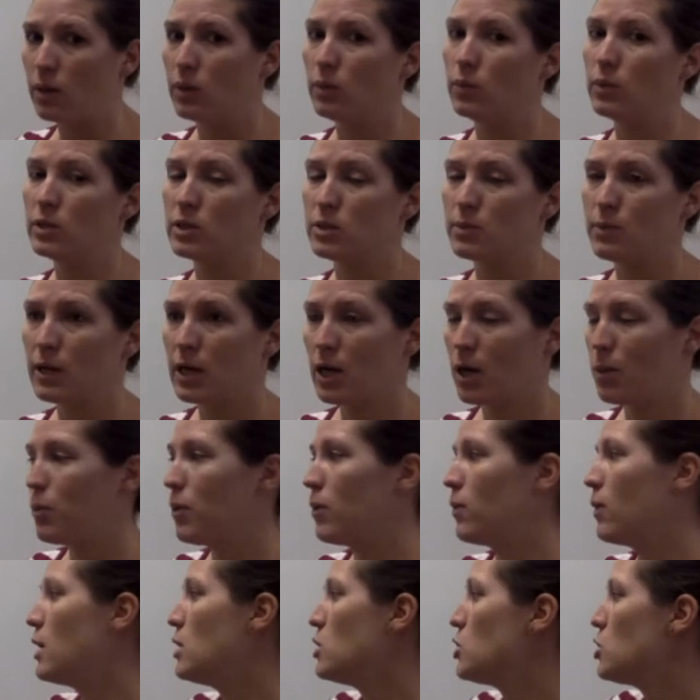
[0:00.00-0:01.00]
What's my
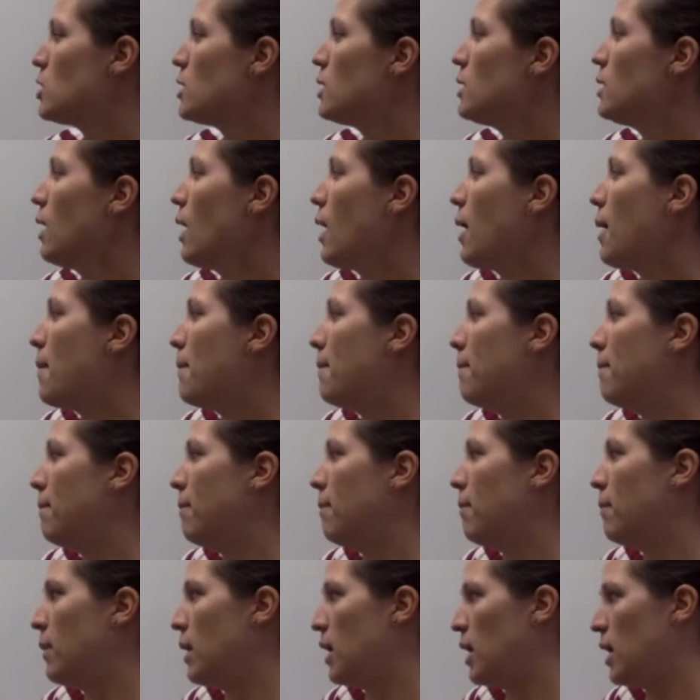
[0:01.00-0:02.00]
operation?
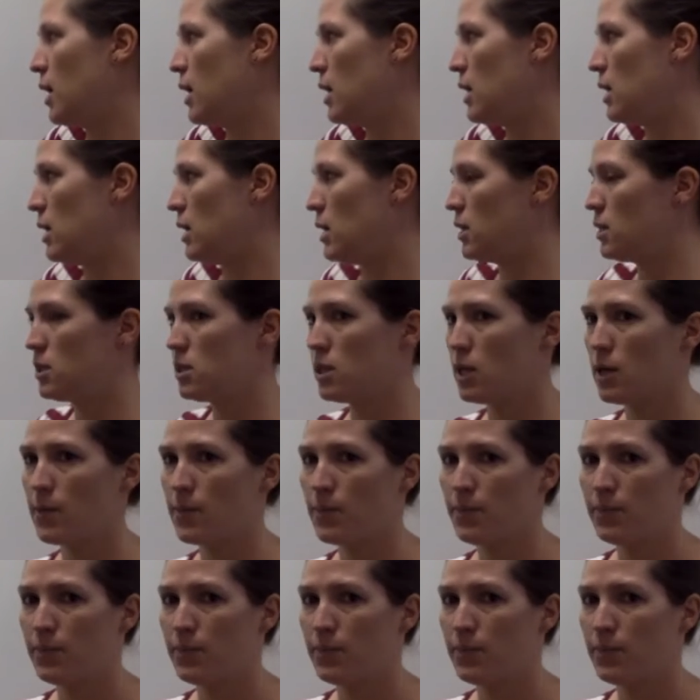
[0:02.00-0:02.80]
Minus.